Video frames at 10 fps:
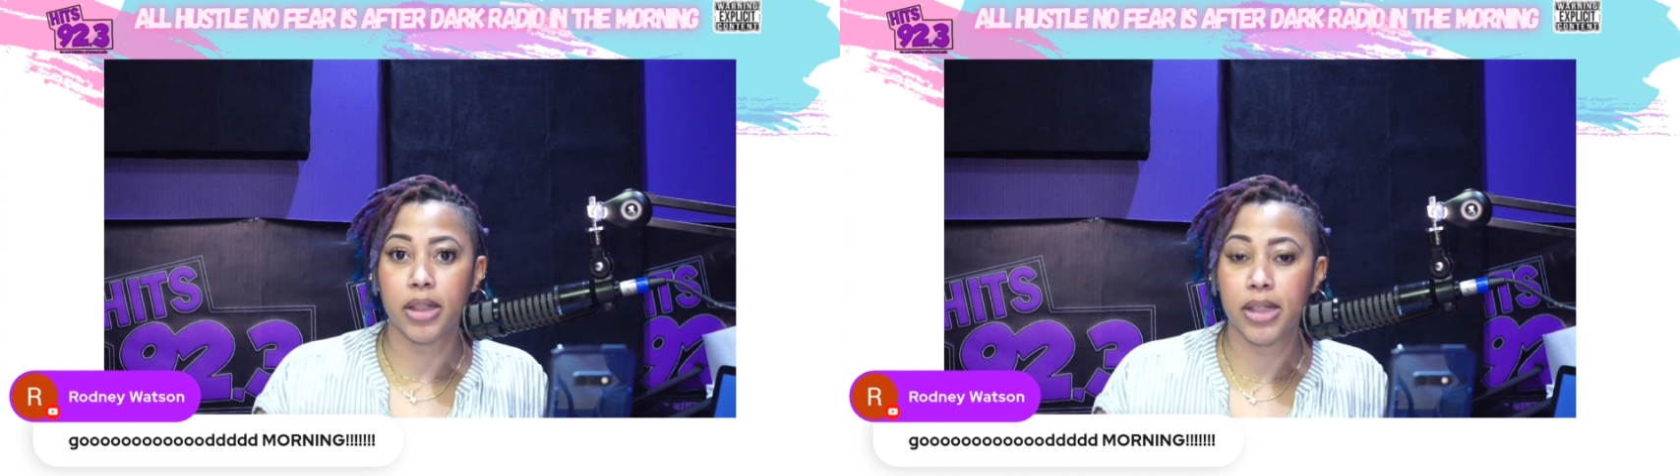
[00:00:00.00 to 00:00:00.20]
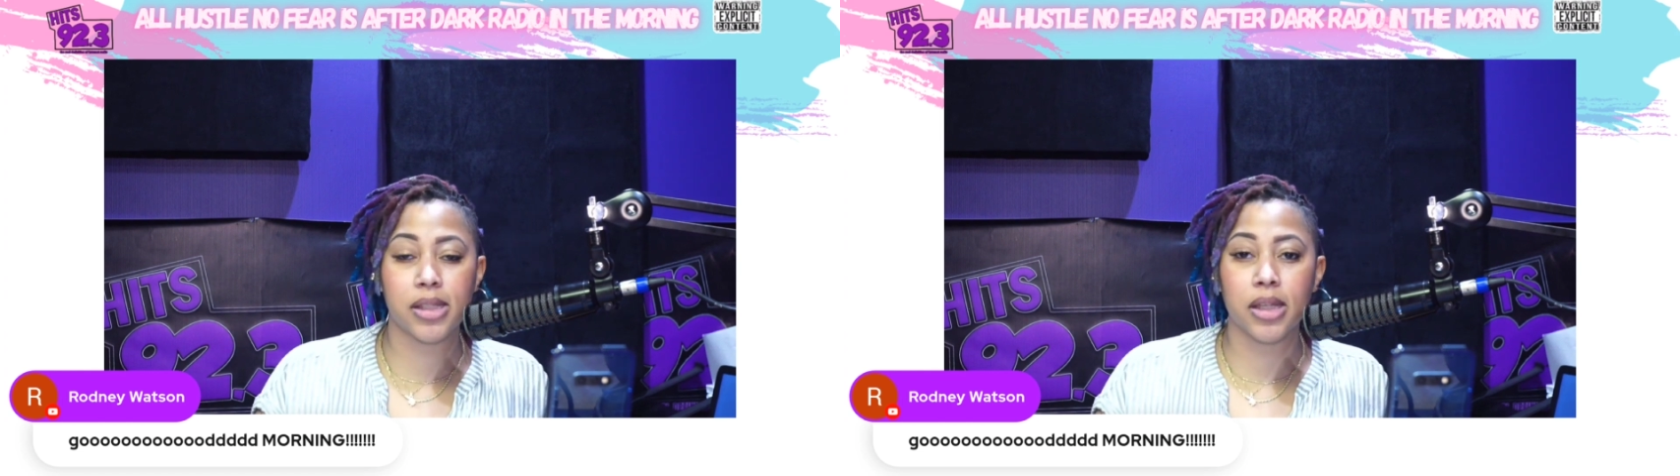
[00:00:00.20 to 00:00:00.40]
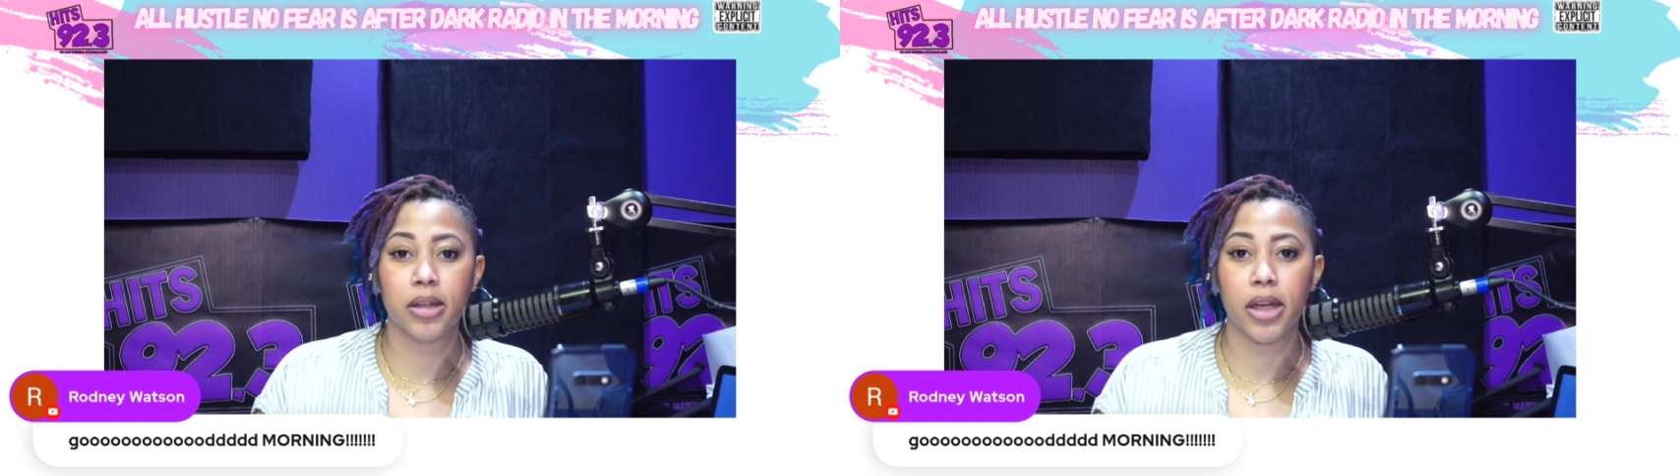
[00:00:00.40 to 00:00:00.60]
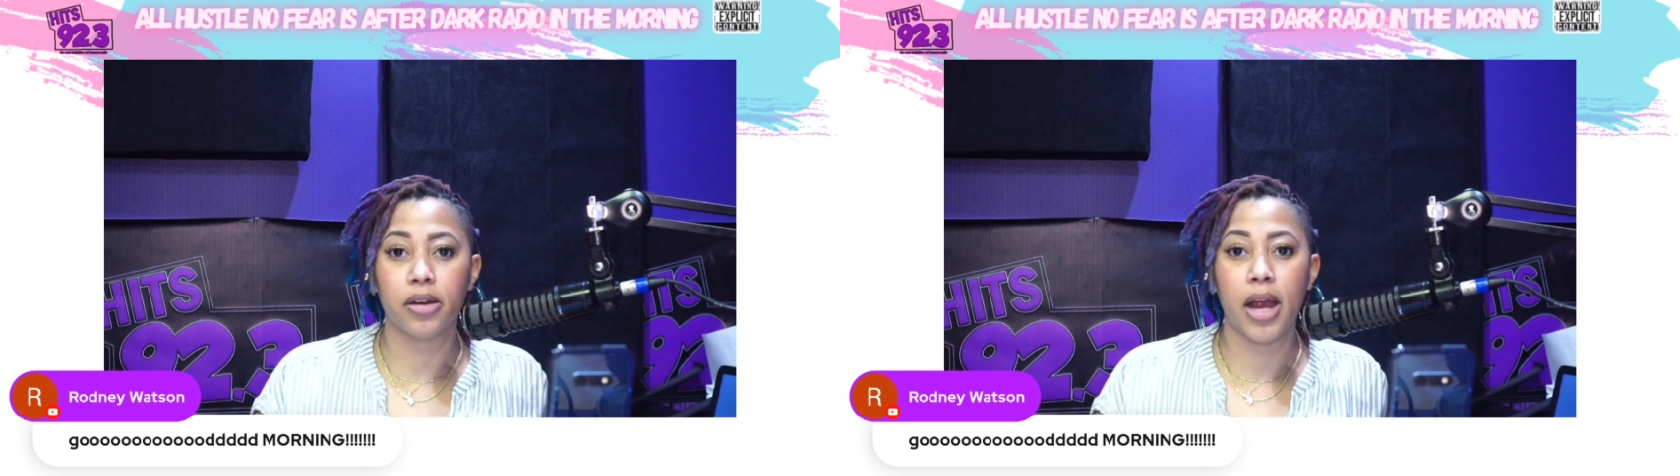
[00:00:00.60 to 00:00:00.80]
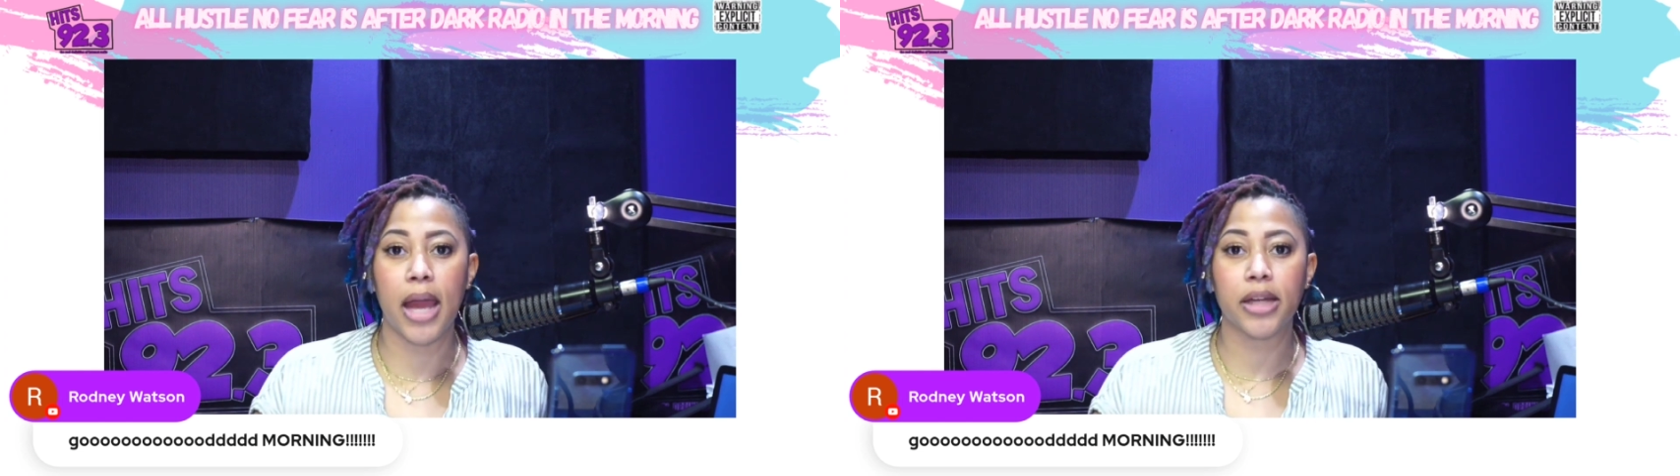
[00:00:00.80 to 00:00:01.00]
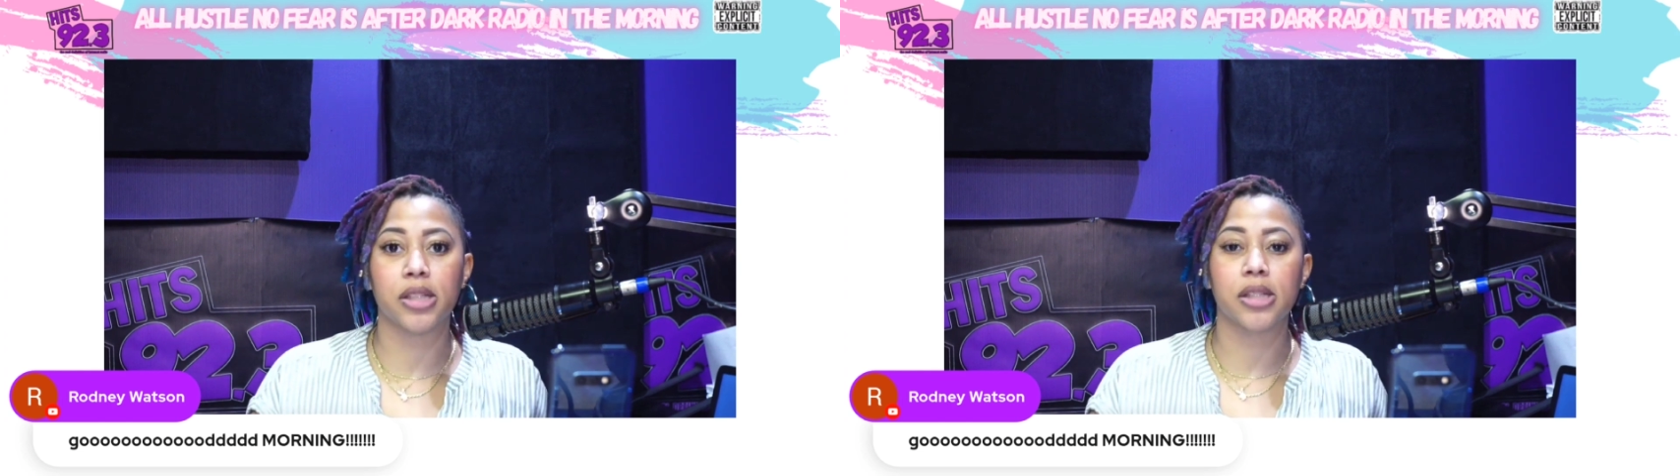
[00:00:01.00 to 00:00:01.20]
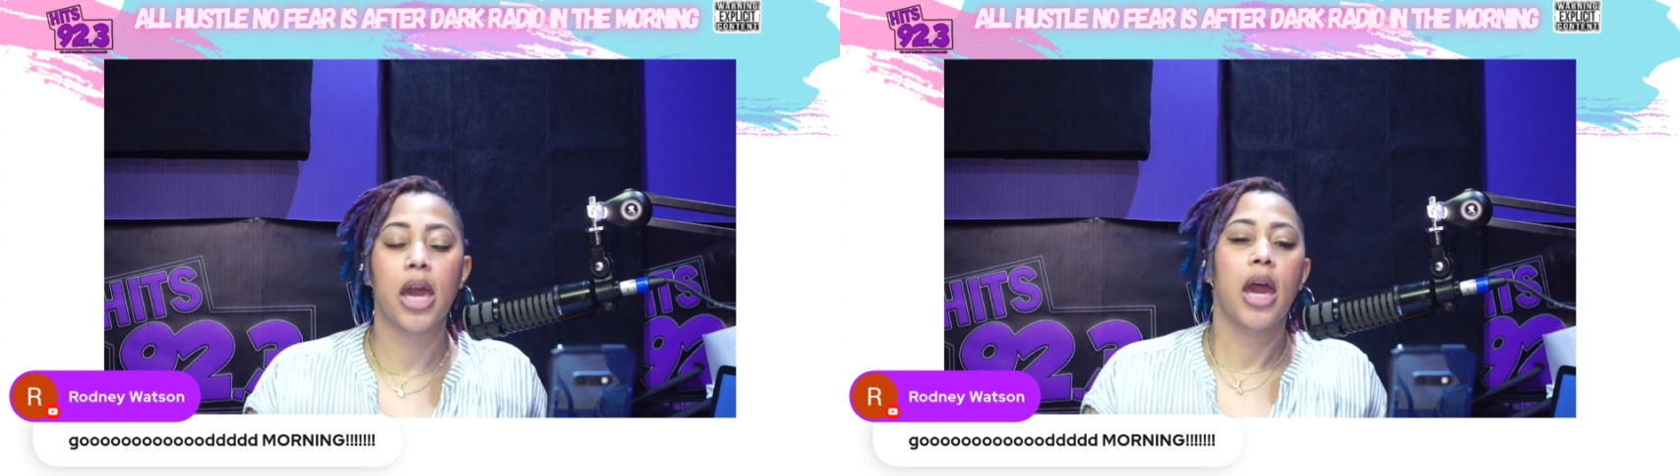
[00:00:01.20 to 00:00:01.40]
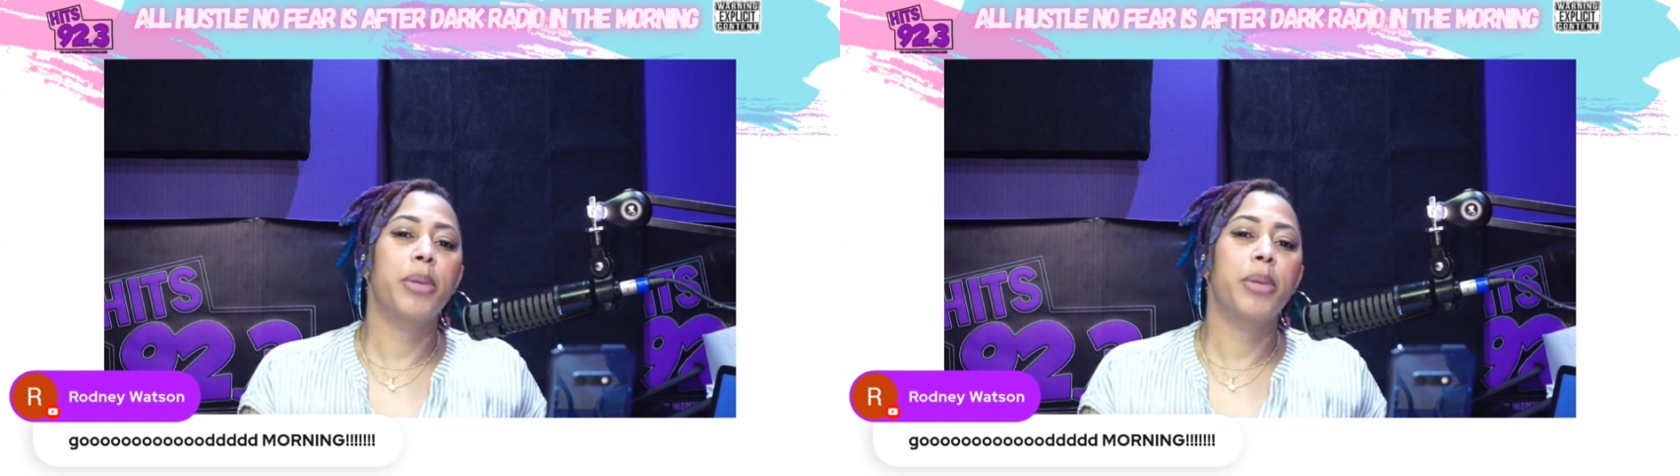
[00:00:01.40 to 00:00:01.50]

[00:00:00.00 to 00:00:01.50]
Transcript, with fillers: It's still interactions.